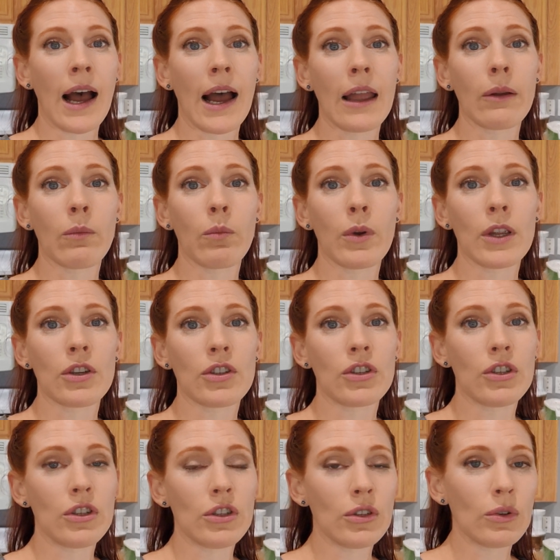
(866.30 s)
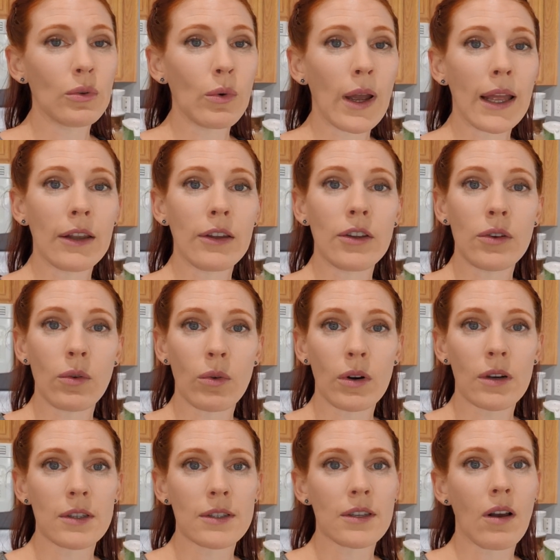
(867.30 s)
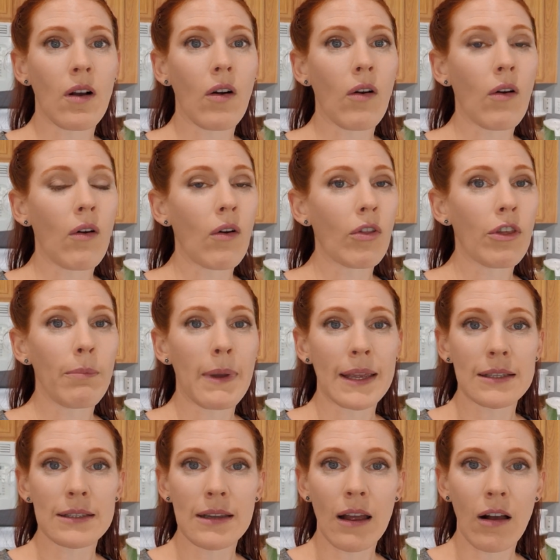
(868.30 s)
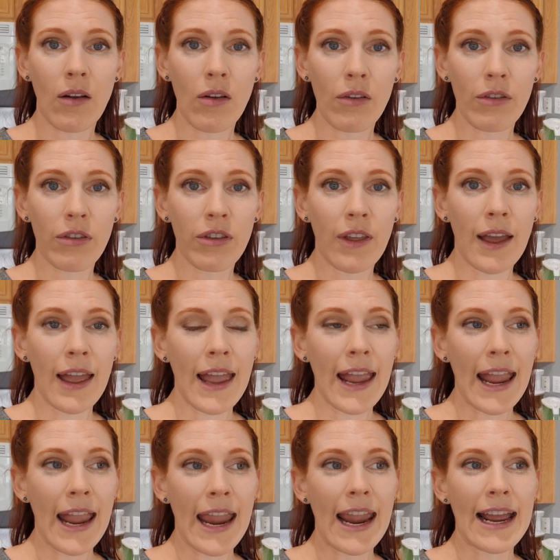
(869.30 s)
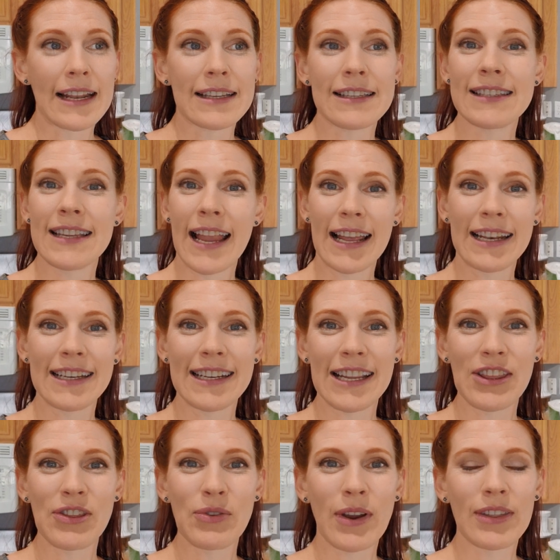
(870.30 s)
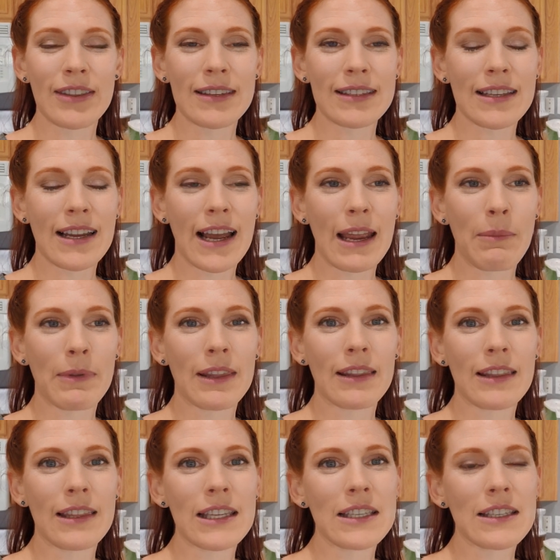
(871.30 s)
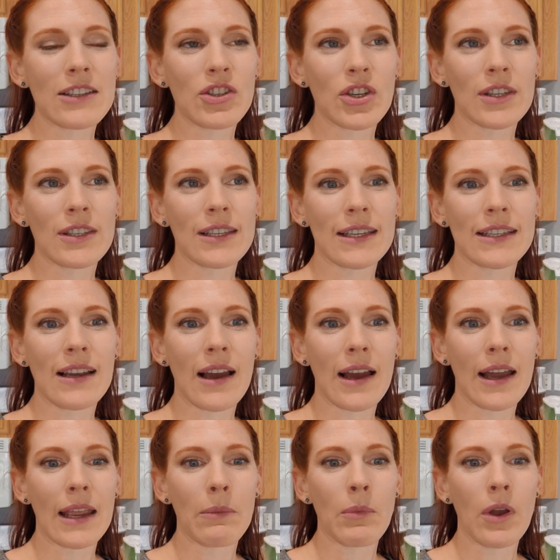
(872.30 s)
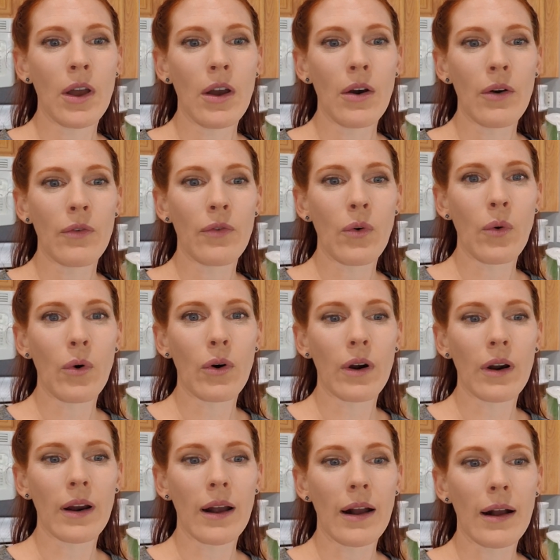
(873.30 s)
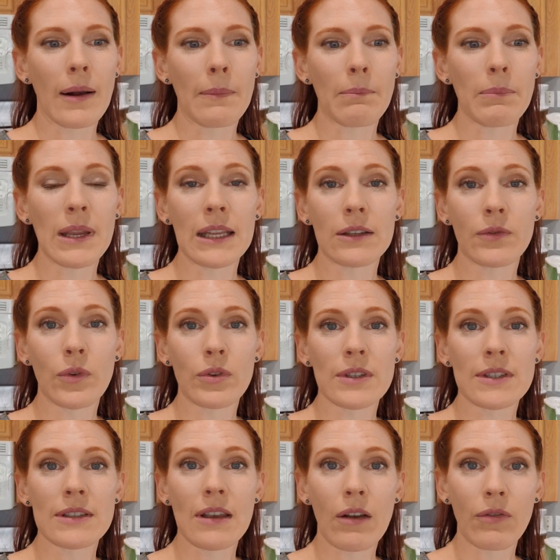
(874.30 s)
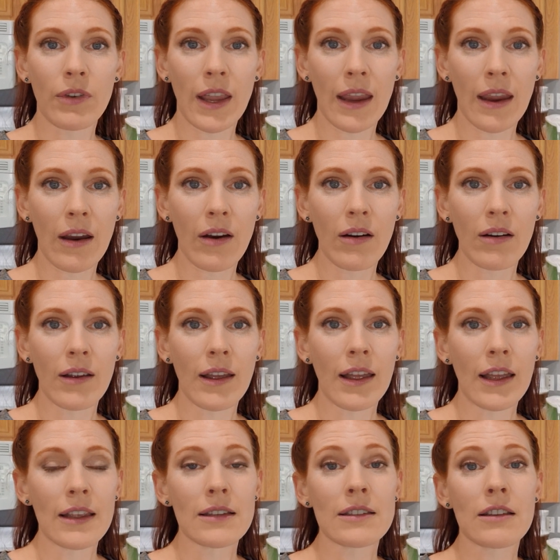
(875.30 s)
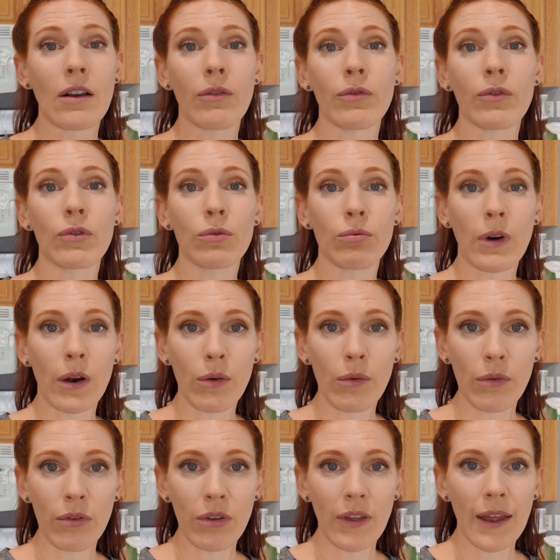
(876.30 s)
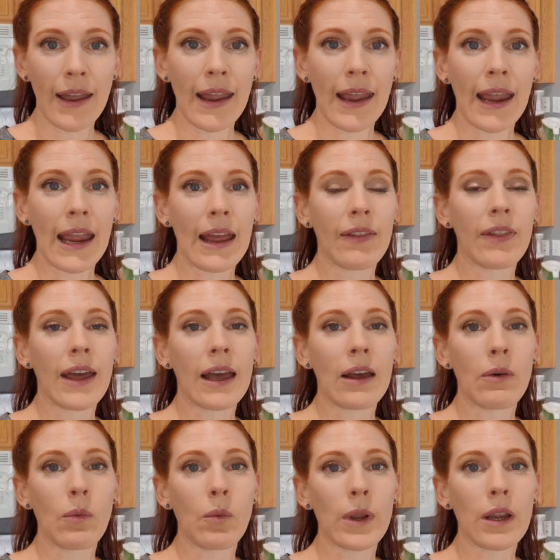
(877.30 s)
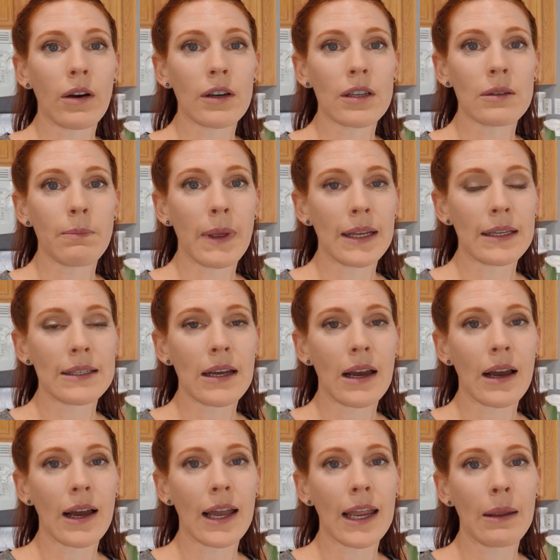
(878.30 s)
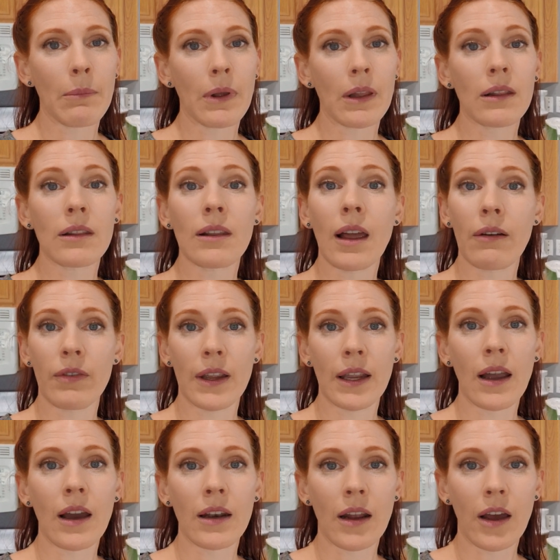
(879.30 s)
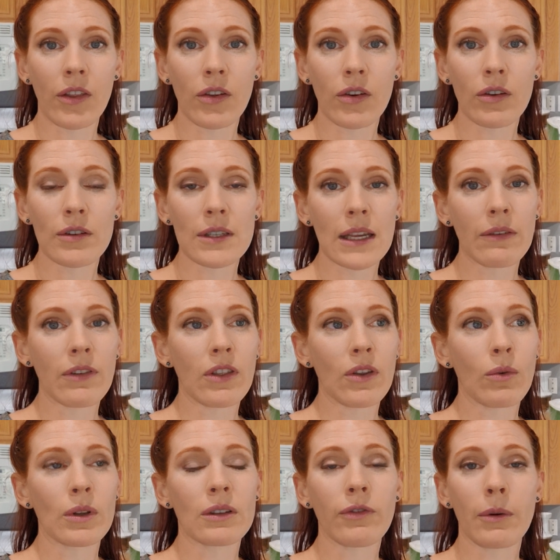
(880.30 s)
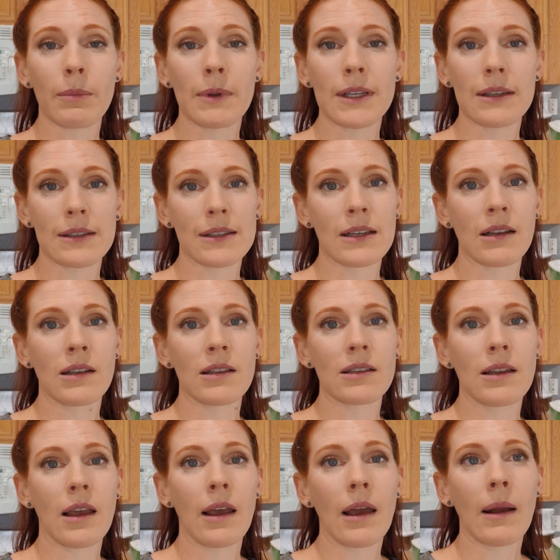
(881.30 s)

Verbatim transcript: I wish you and yours all the best health and sanity throughout this time, and that this is just a time for um, peaceful self care, self growth, and that we are spending time loving on others, even though it's from a distance,